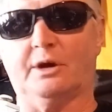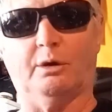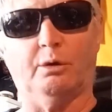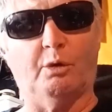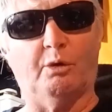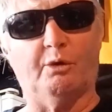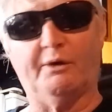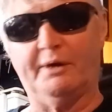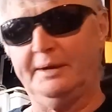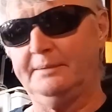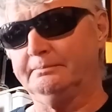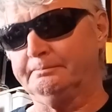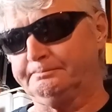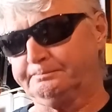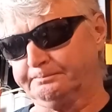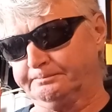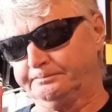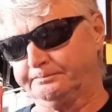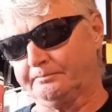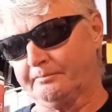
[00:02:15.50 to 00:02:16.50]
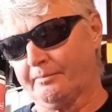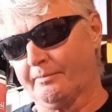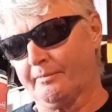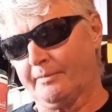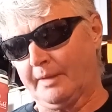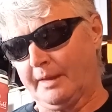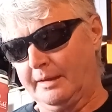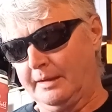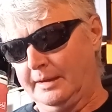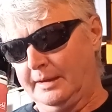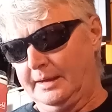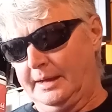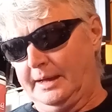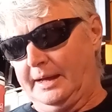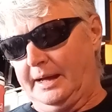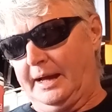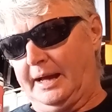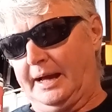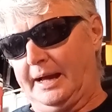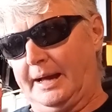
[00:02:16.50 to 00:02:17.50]
chlorine.
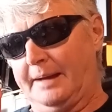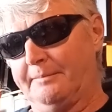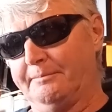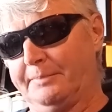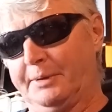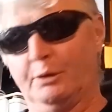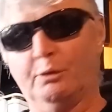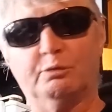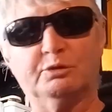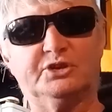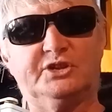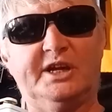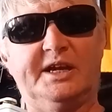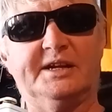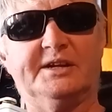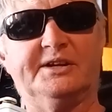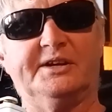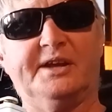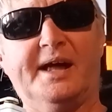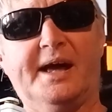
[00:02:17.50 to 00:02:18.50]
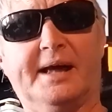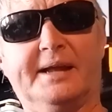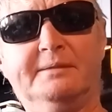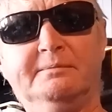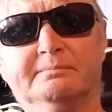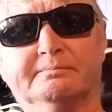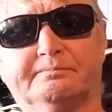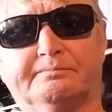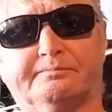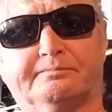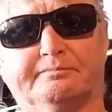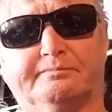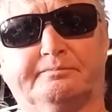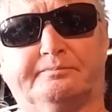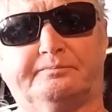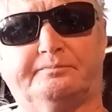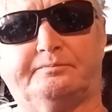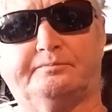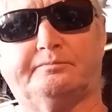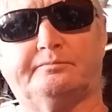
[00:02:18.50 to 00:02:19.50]
But all said and done,
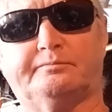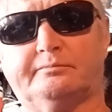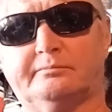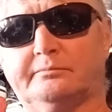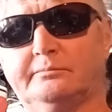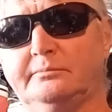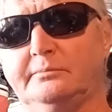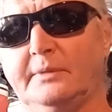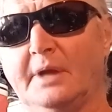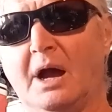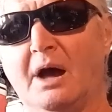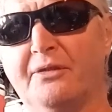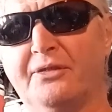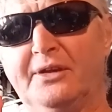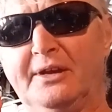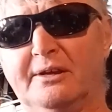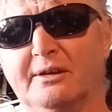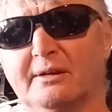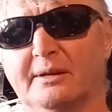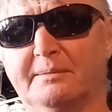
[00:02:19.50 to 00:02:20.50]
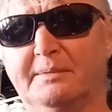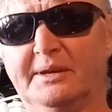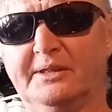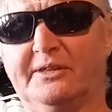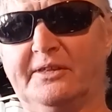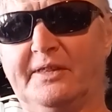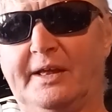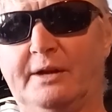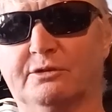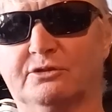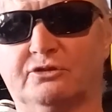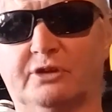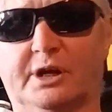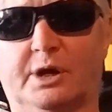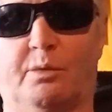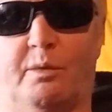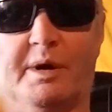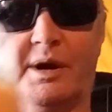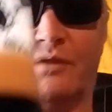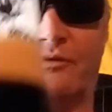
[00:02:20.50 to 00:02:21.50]
I think you'll admit that looks like
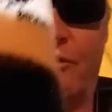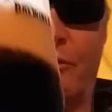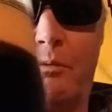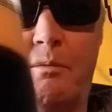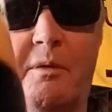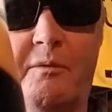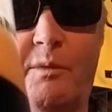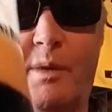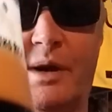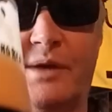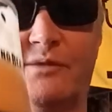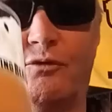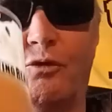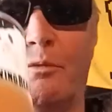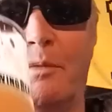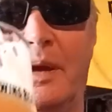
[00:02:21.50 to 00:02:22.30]
a wonderful